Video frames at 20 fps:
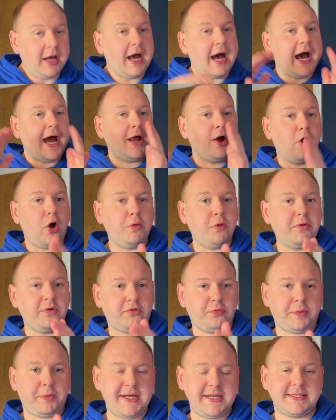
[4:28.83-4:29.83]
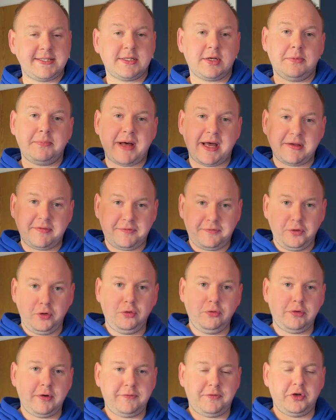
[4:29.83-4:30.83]
I always wait till my
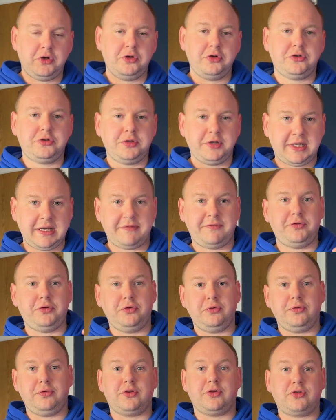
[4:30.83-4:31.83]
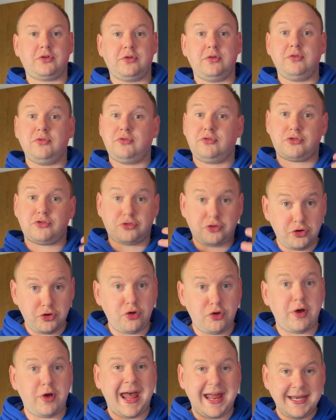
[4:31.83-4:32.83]
full review to give you the
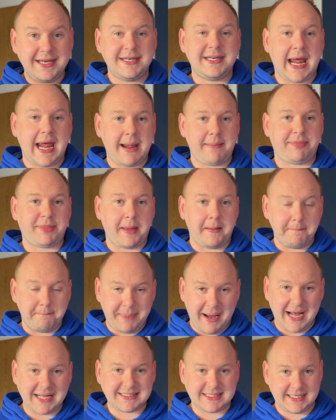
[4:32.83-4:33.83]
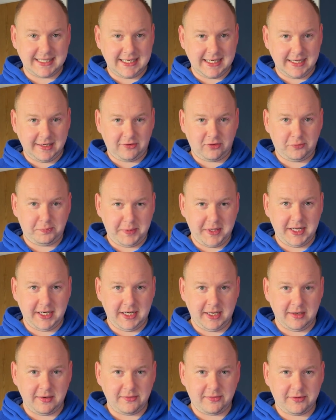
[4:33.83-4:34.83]
true in-depth battery
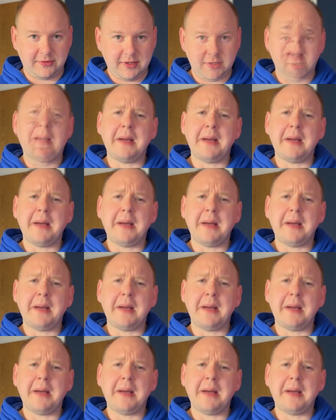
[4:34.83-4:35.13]
experience,